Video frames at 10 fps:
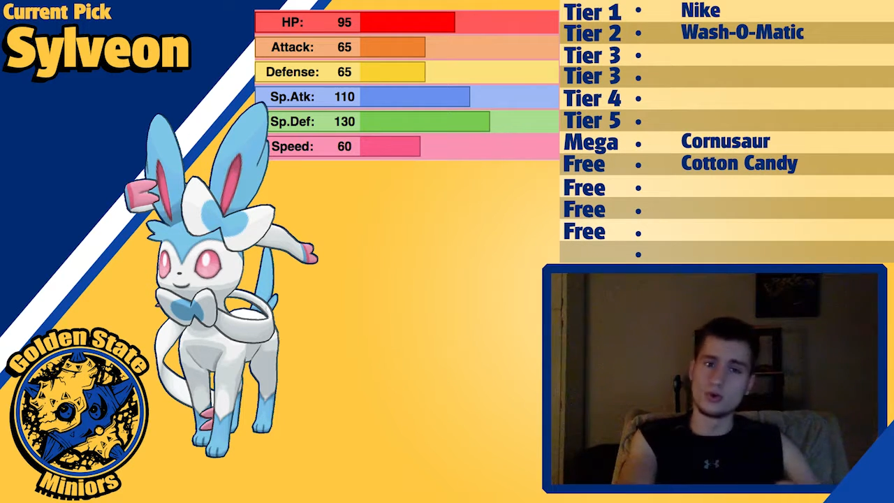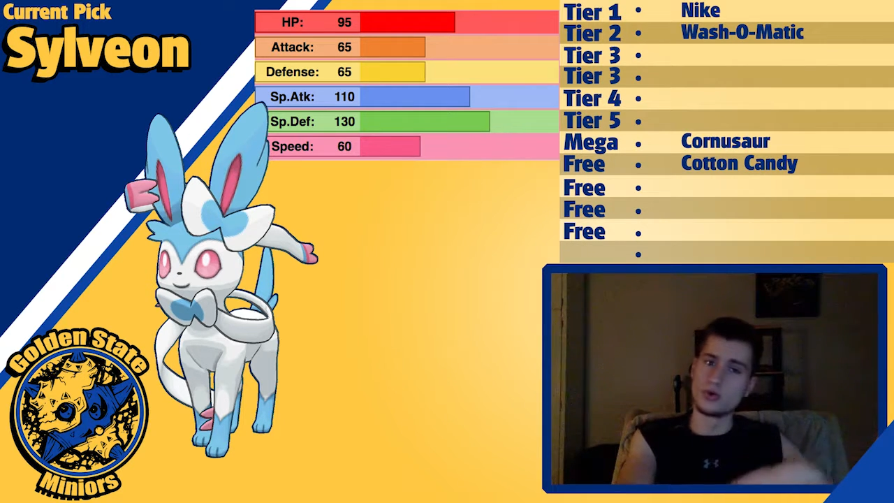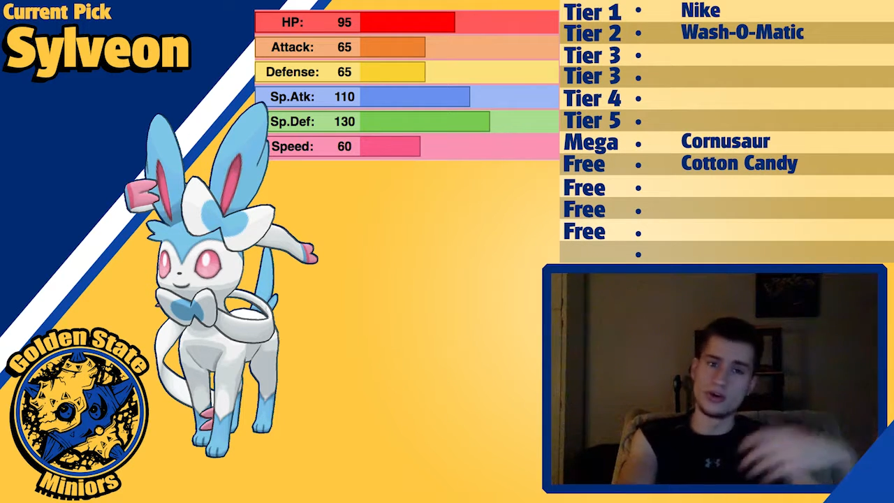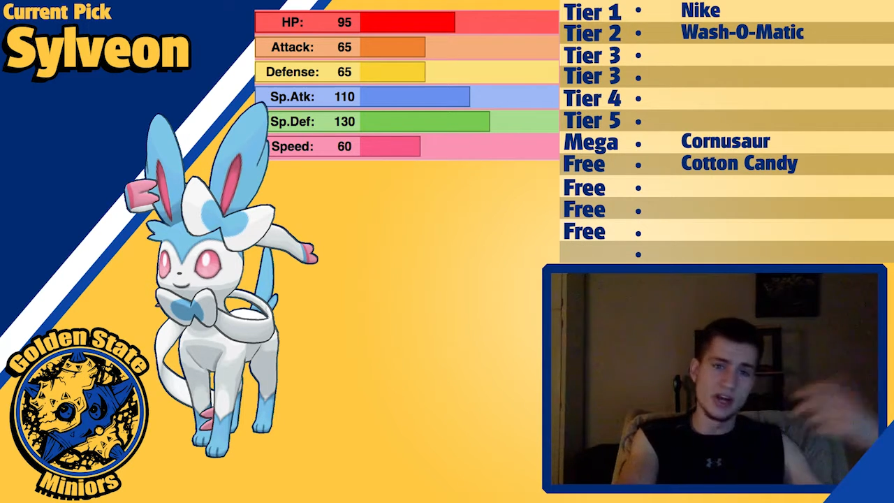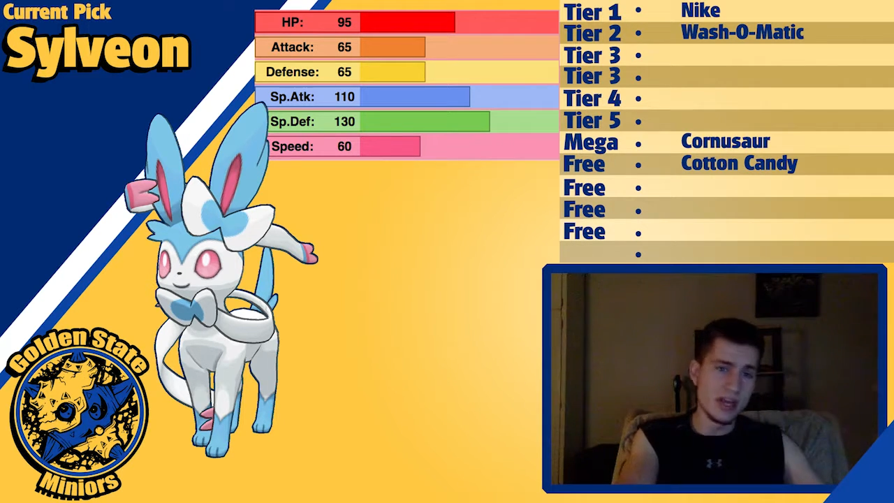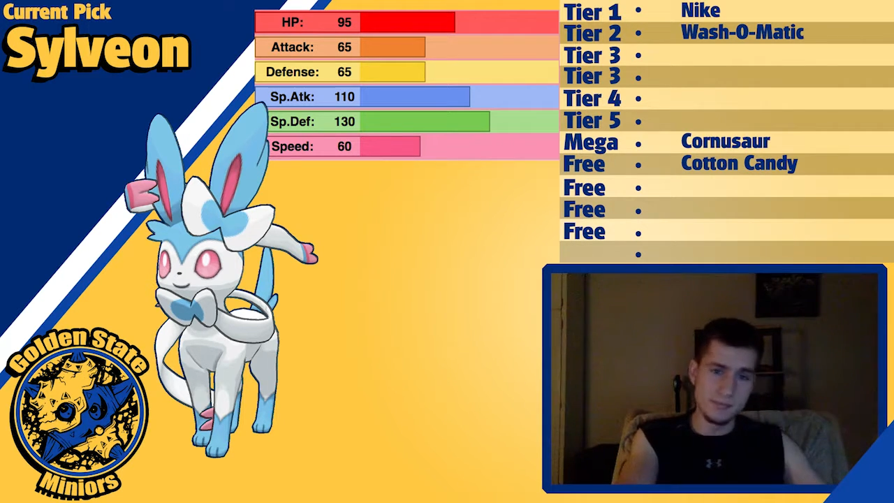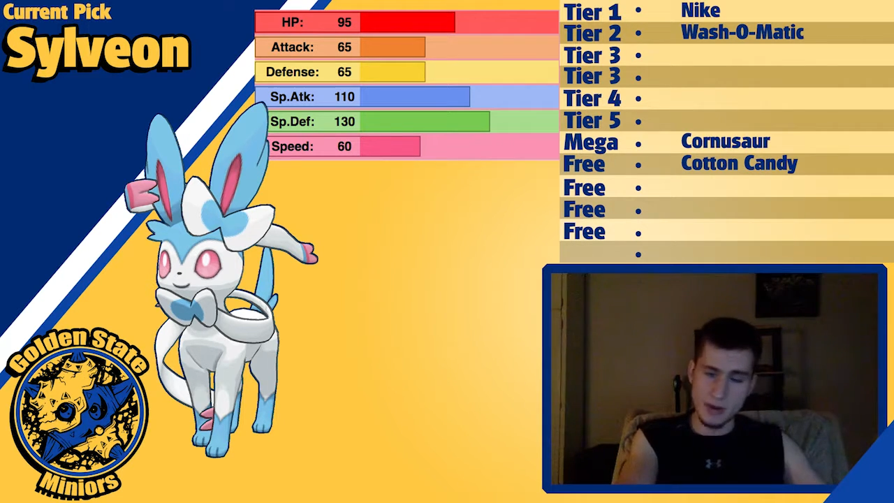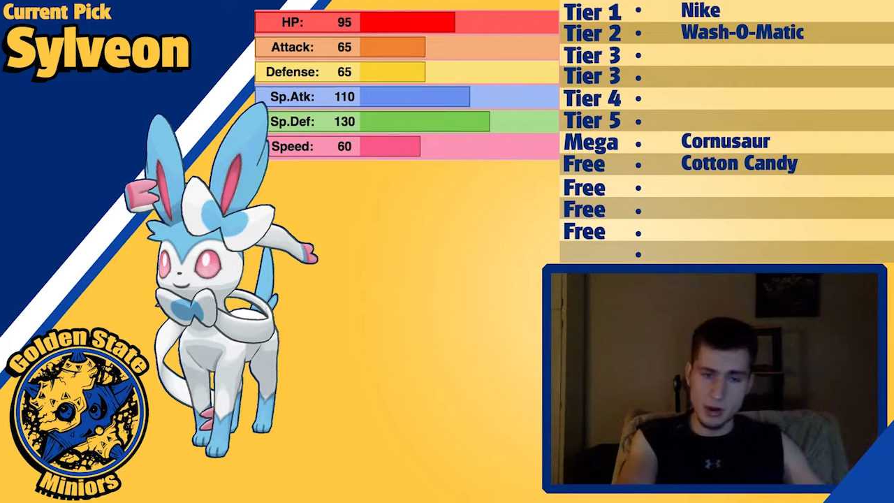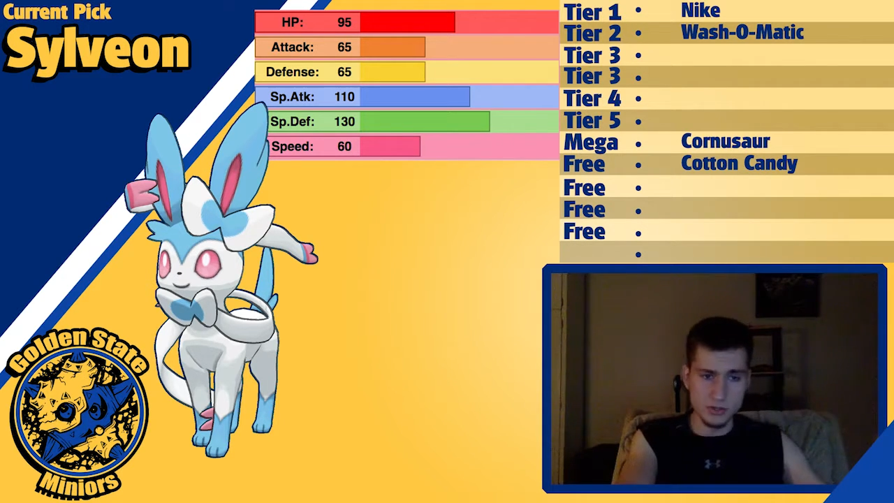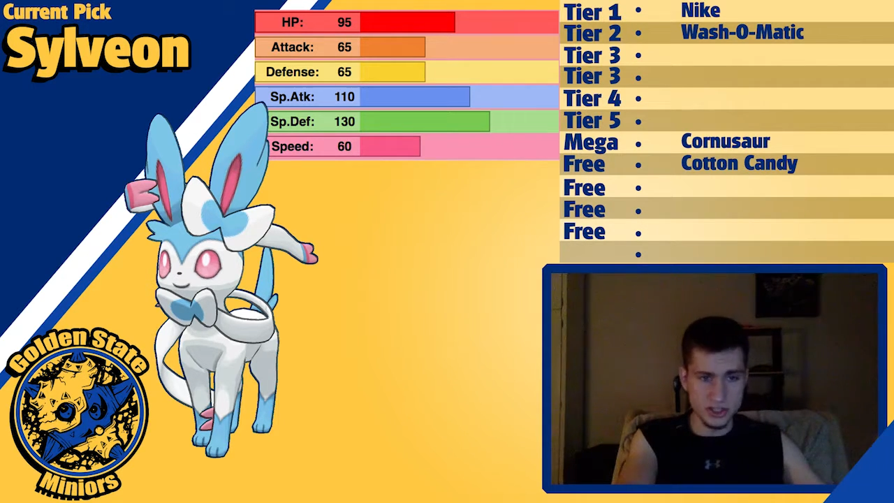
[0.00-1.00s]
or Hidden
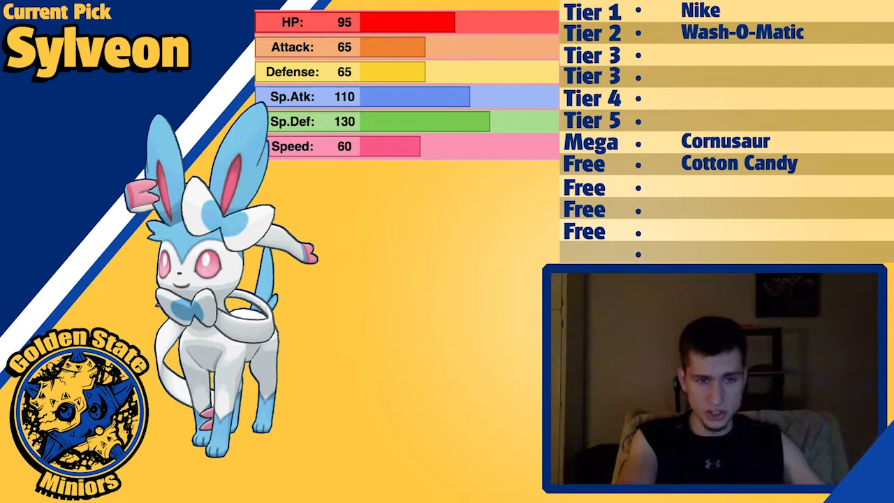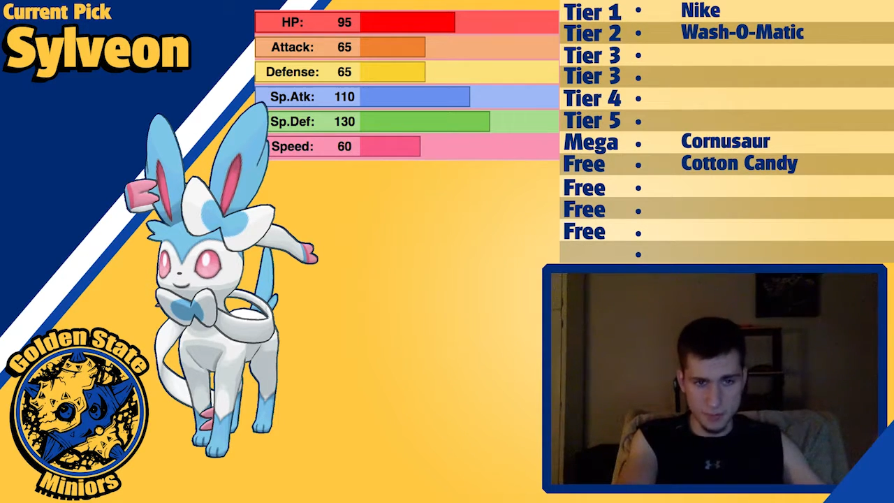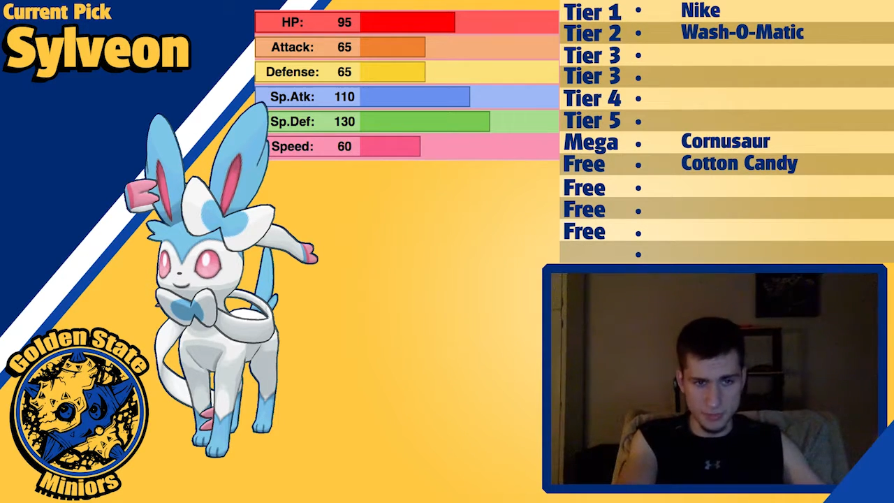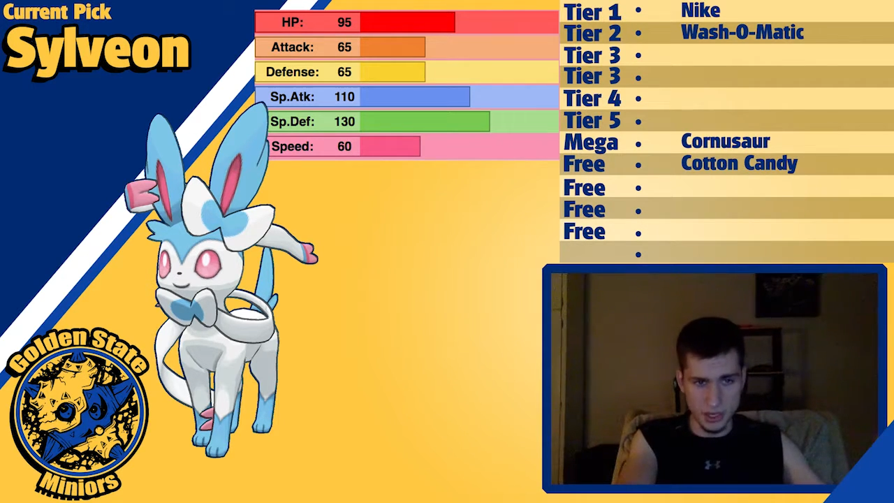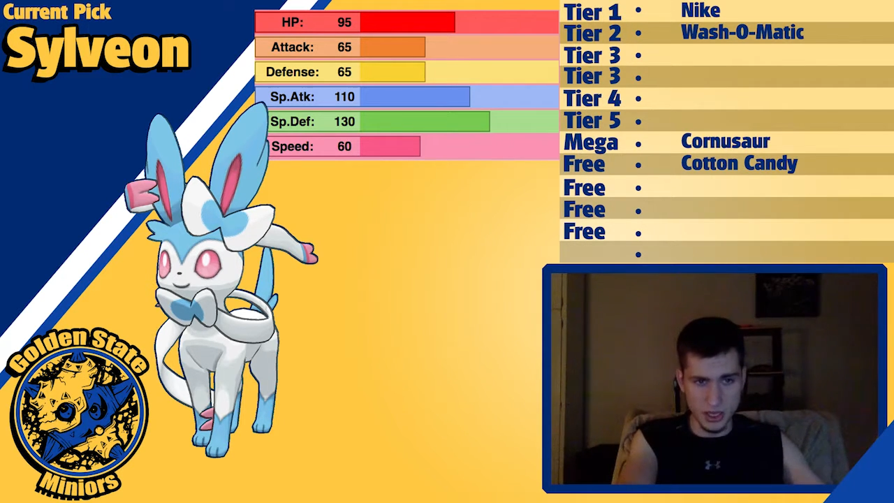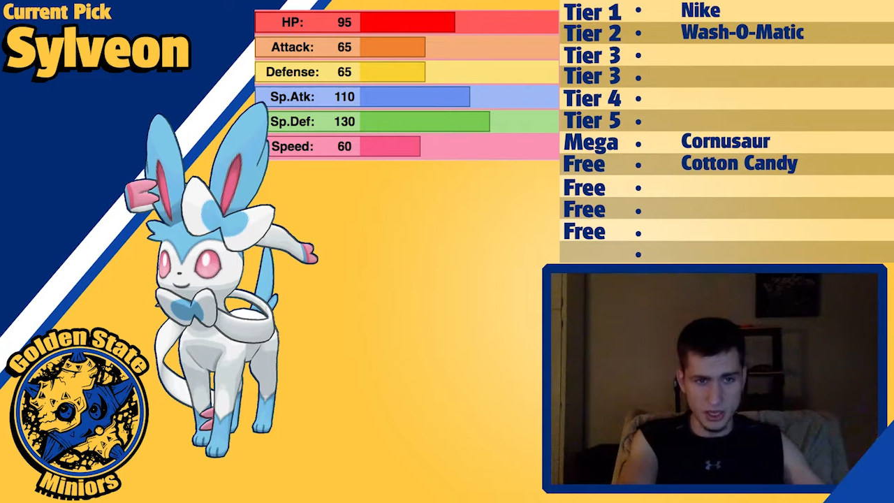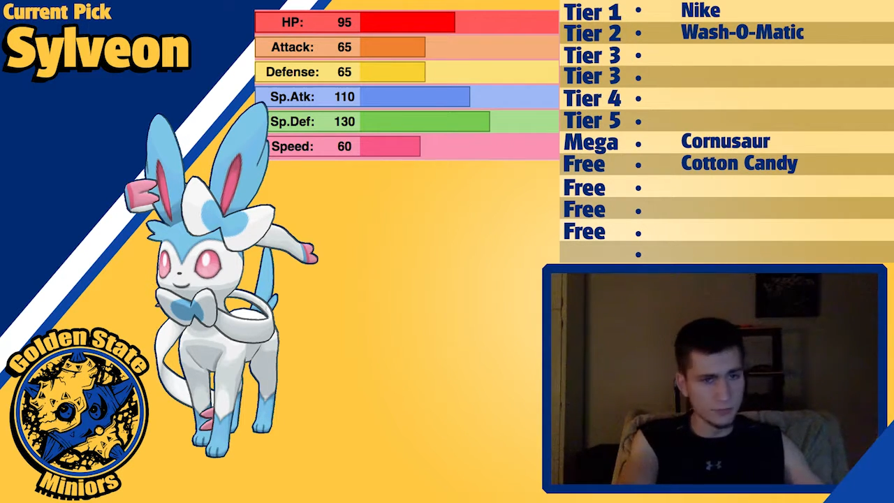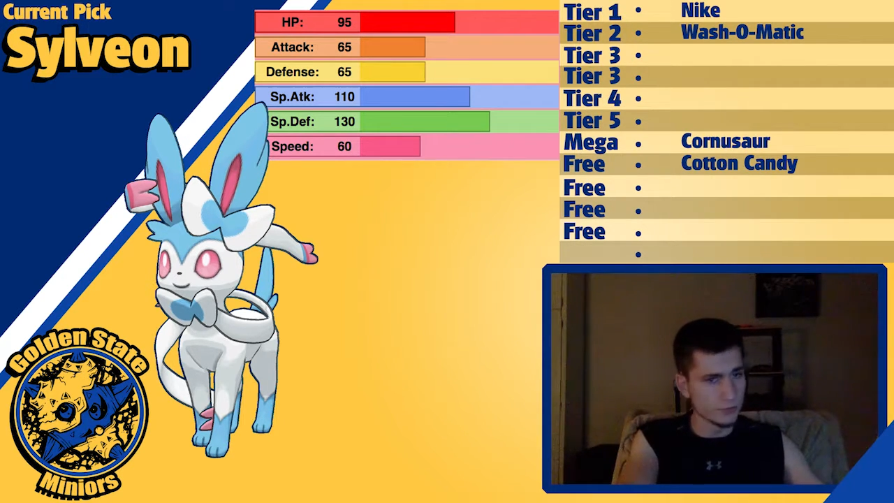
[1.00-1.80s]
Power something